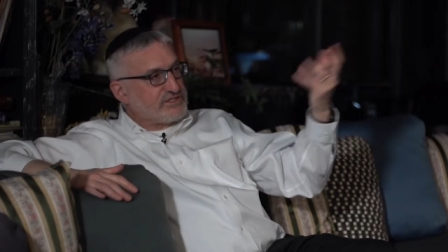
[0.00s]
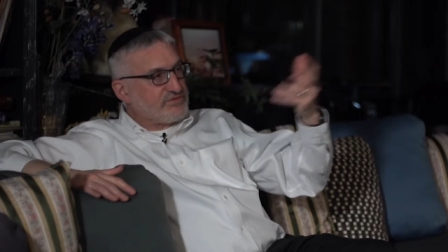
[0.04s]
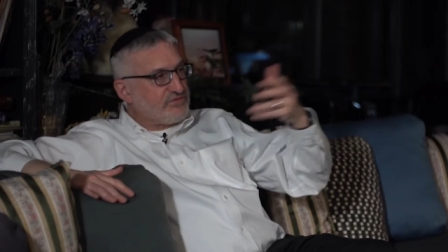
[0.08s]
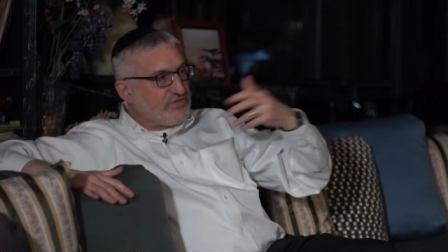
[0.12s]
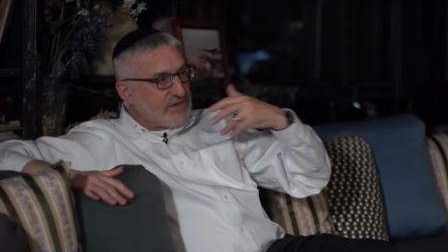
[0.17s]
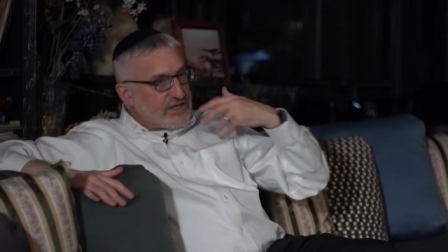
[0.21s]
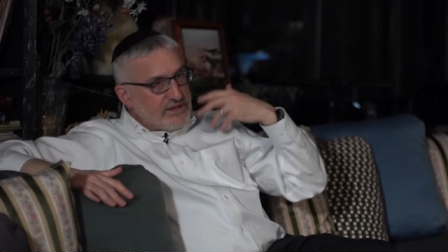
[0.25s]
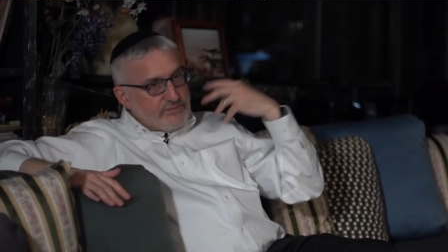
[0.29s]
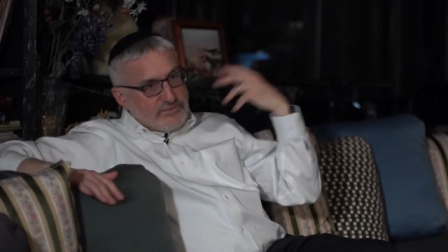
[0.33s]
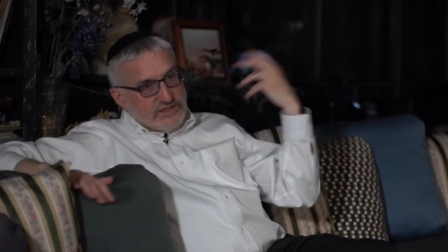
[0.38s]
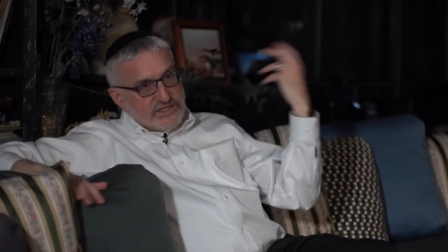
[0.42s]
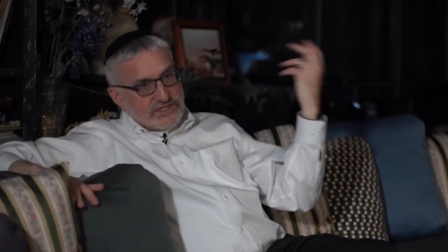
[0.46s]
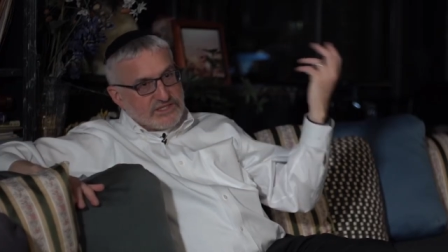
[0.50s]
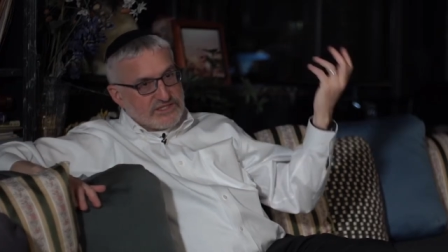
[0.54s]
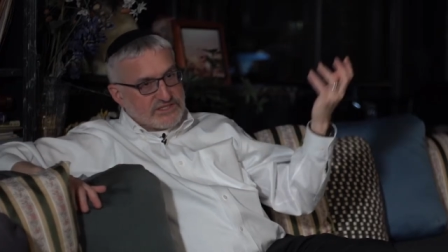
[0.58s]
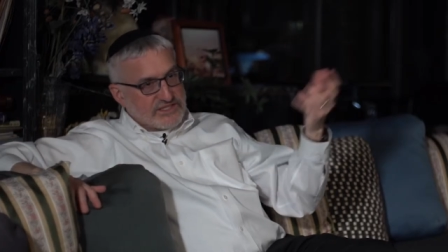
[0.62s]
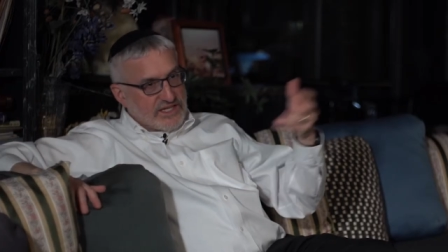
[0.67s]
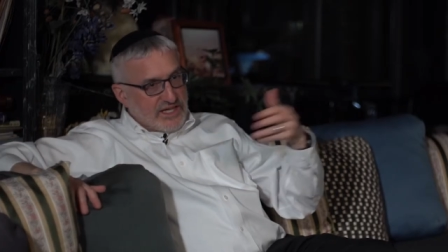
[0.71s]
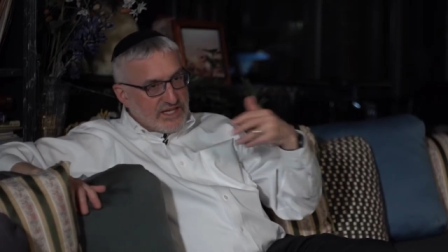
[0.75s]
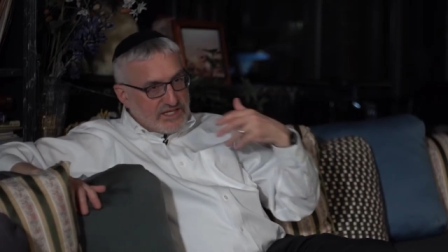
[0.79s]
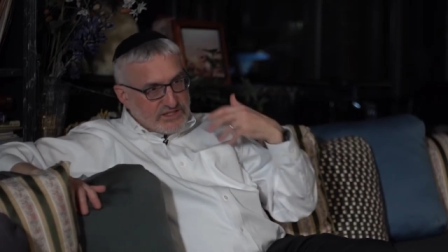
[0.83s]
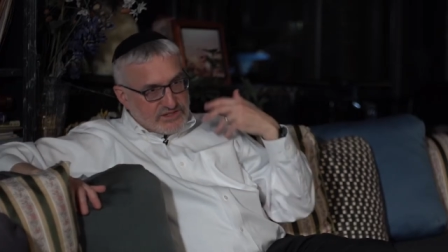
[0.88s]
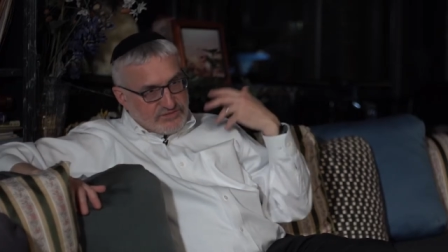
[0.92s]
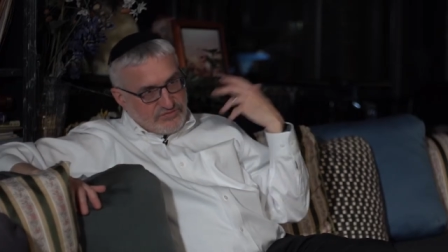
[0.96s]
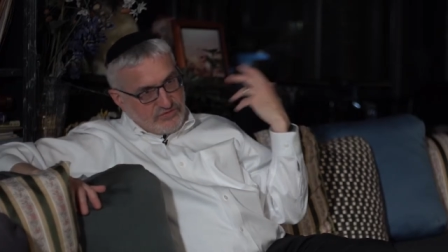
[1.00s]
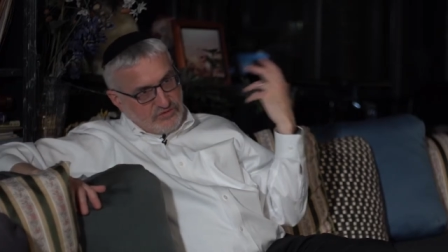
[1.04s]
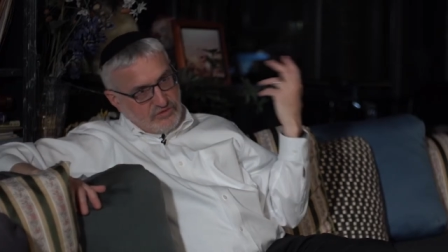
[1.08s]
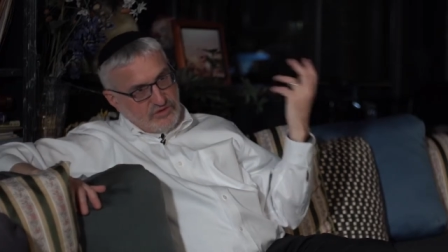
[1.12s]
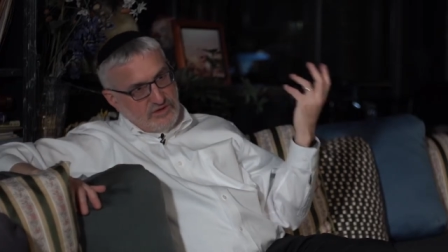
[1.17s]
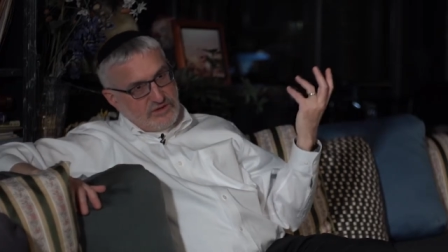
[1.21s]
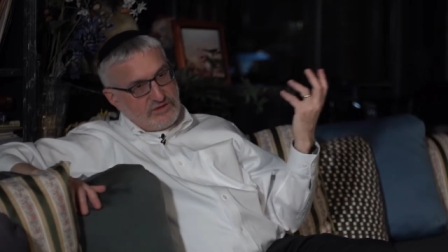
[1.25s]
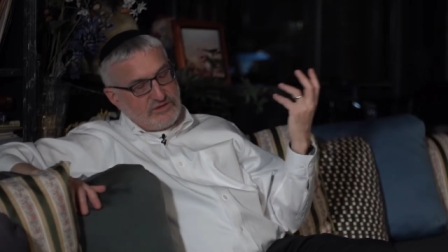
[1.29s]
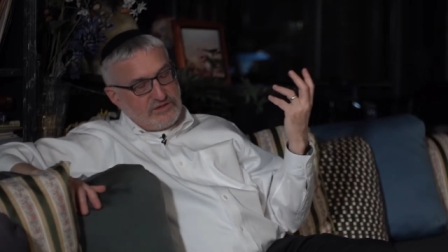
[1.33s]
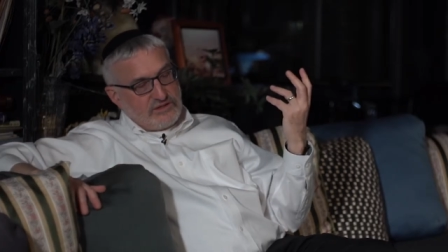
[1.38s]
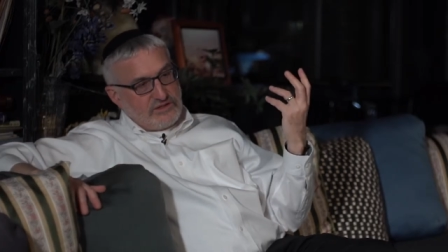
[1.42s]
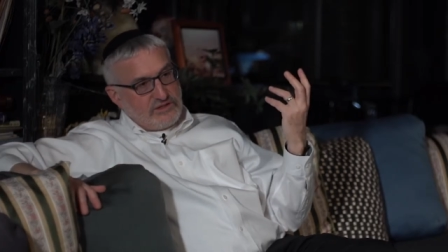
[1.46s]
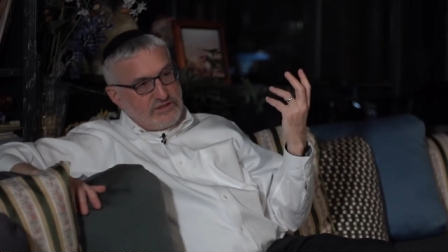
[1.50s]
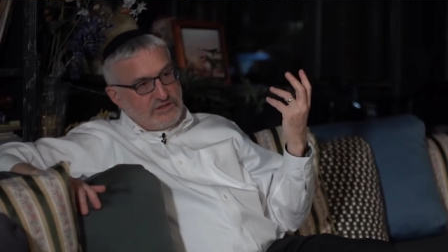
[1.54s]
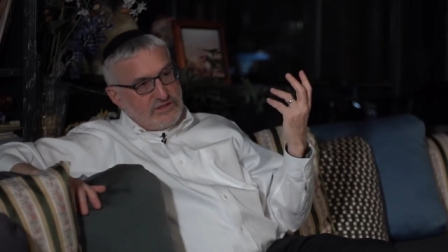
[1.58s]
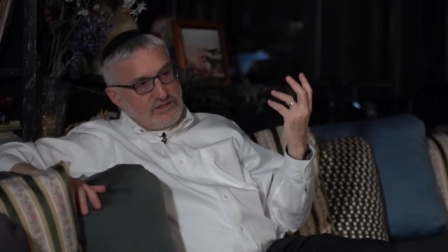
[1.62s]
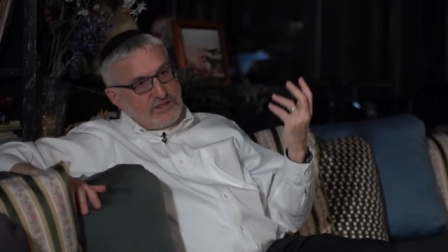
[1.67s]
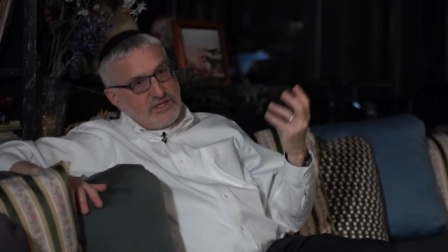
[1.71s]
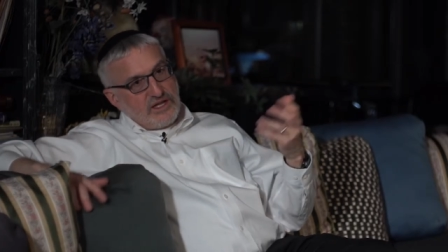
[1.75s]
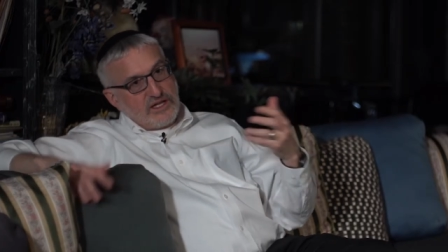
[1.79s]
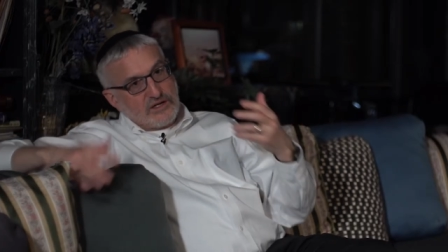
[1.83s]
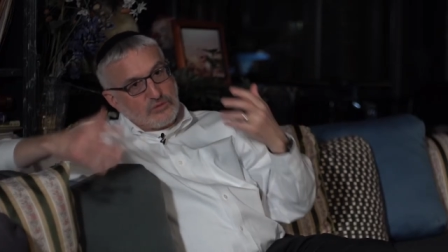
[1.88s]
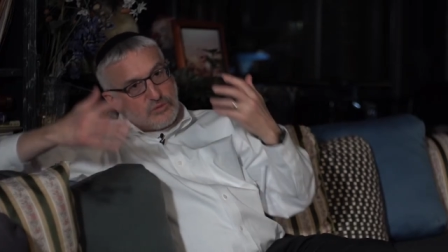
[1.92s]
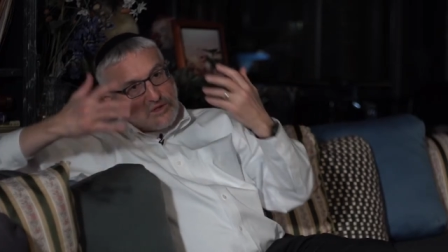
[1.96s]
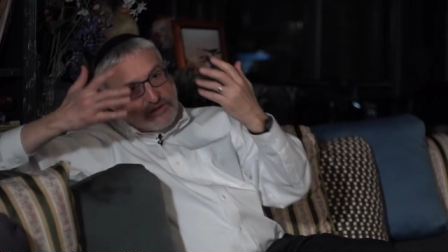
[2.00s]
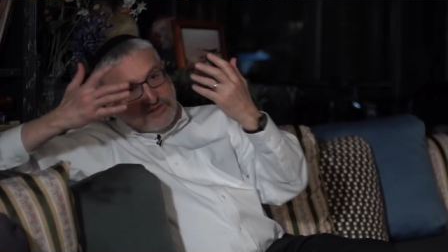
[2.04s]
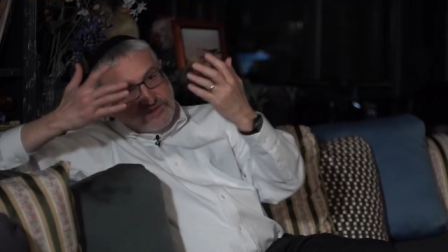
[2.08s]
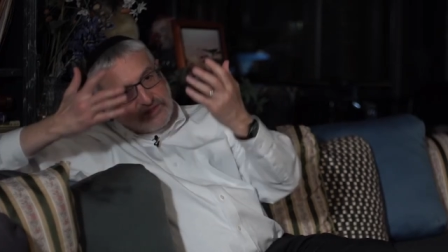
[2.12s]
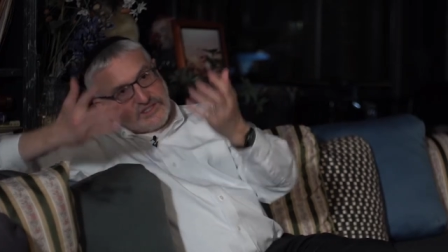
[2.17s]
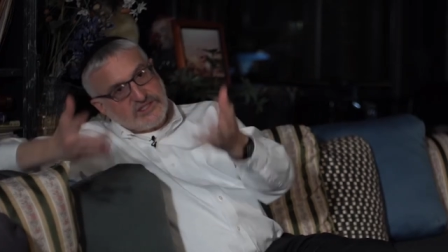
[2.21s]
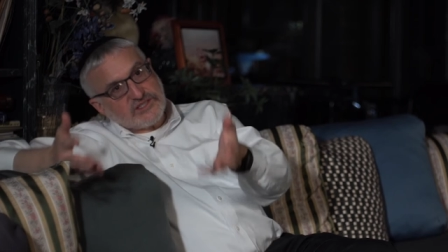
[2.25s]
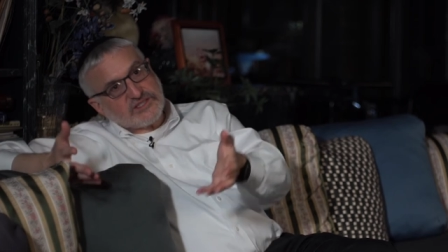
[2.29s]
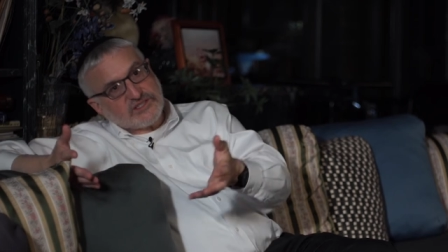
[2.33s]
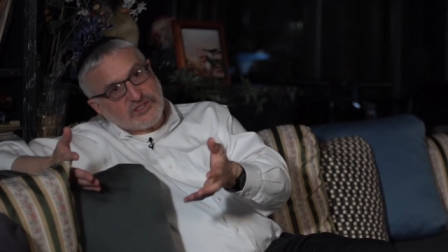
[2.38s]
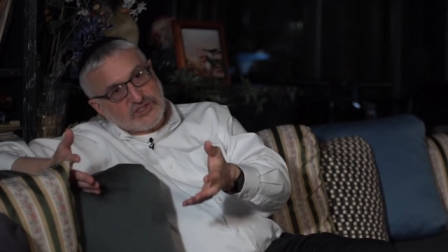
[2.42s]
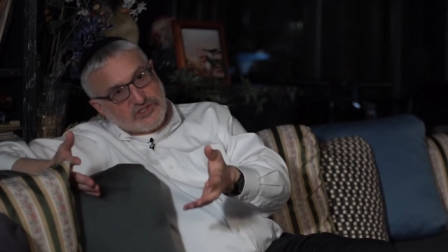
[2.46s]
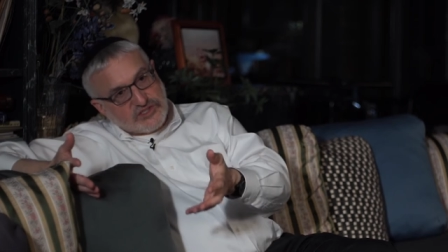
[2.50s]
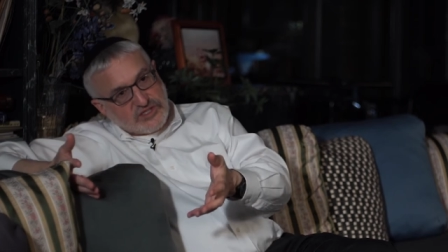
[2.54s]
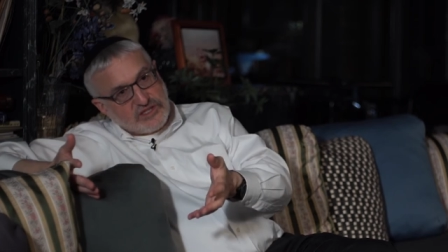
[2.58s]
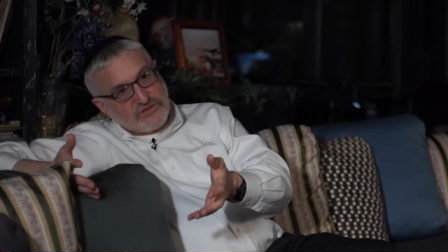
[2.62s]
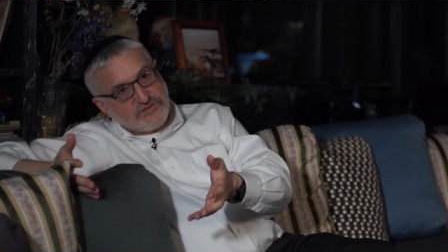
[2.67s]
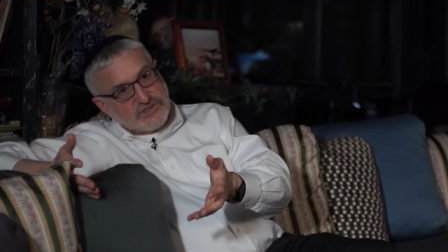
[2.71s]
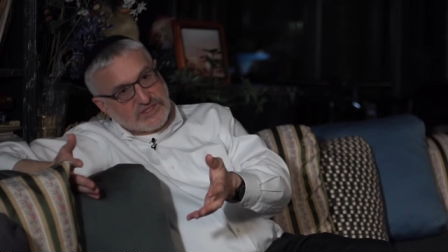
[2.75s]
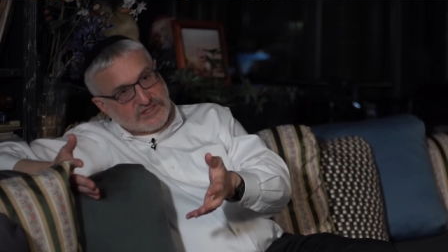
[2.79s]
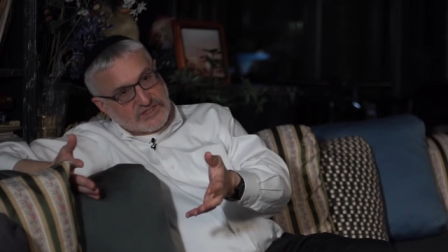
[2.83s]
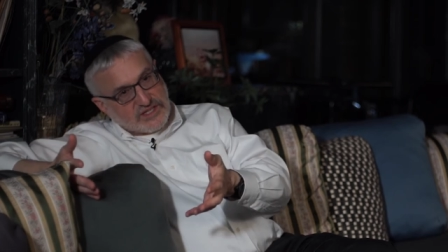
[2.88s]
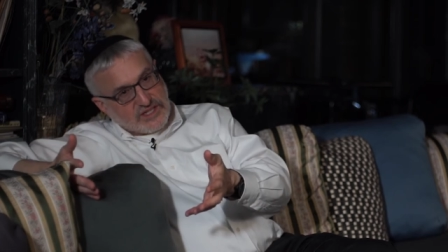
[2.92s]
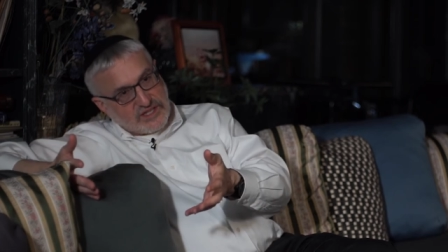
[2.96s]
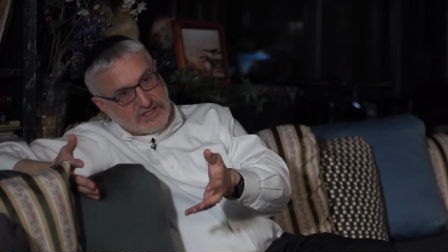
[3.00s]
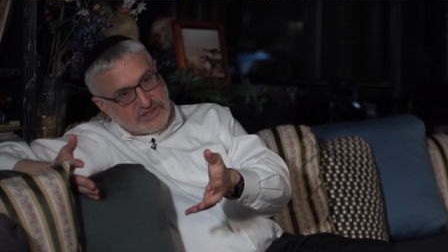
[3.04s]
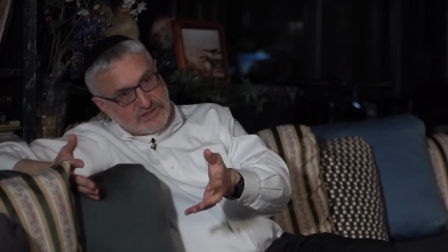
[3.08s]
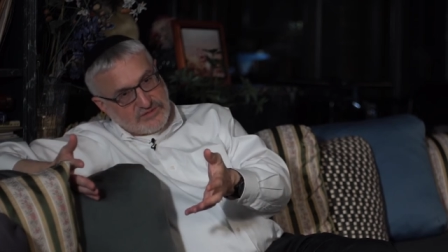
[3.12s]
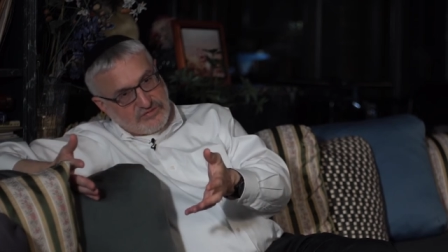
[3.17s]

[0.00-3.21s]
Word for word: family stands for and what this yeshiva stands